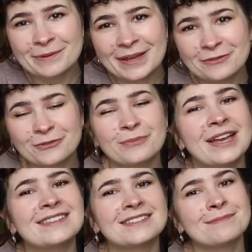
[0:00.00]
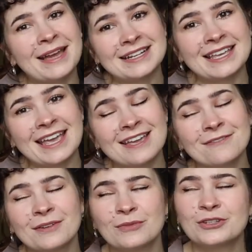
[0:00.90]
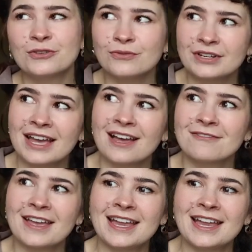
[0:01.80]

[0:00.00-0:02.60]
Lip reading: bedroom as a man cave, and we don't have